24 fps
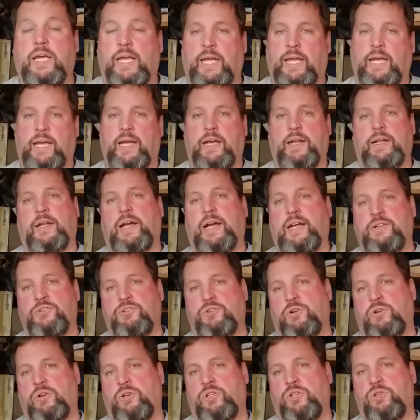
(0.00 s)
And I
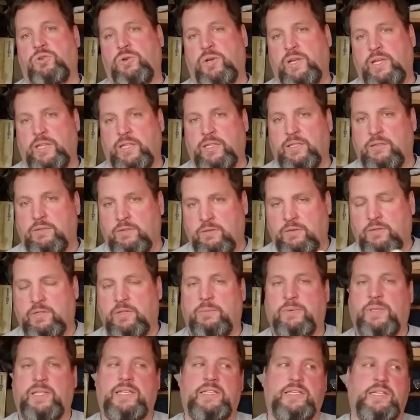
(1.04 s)
started doing
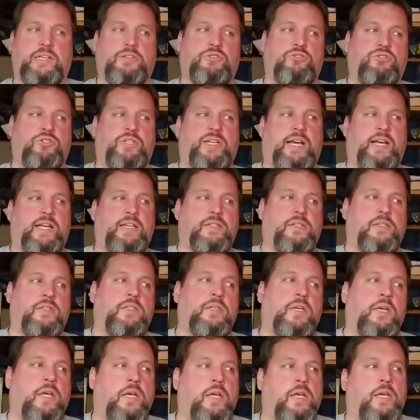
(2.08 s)
some of these
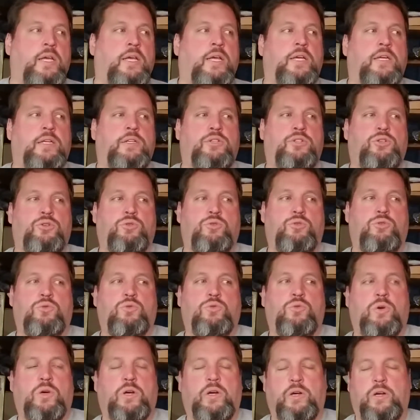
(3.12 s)
exercises
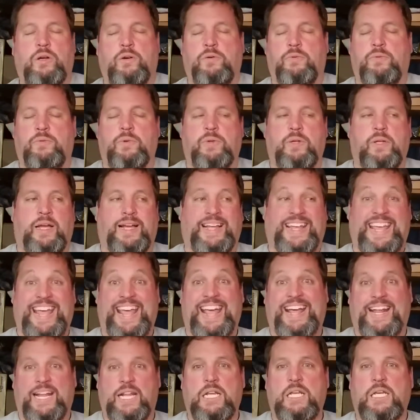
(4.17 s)
to
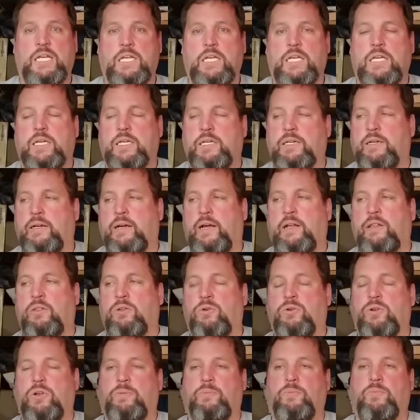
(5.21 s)
again, I
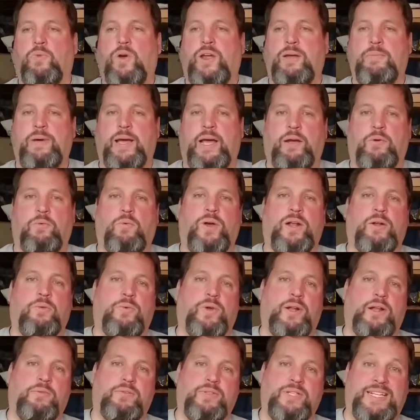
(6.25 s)
learned them way back when
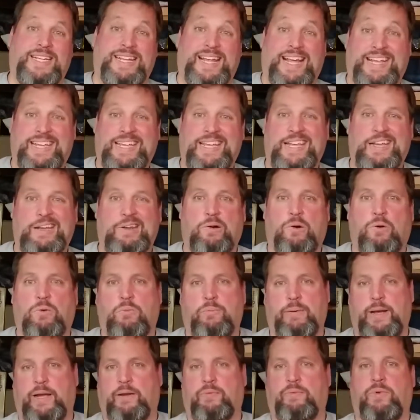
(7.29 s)
I was in Aikido,
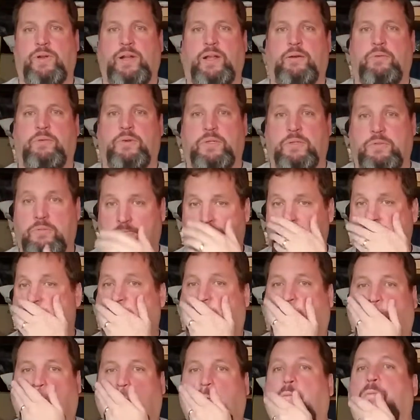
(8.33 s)
back when I was
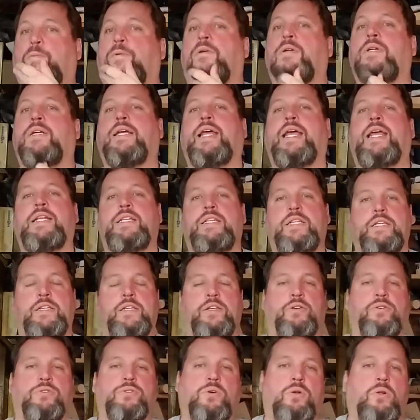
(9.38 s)
18
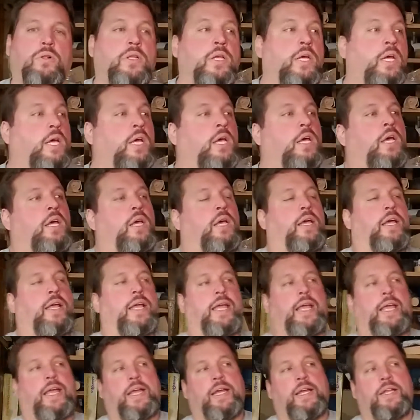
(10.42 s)
years old,
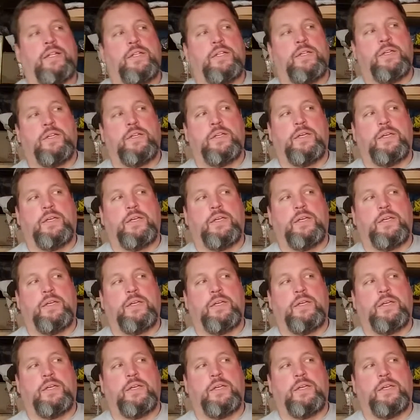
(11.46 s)
and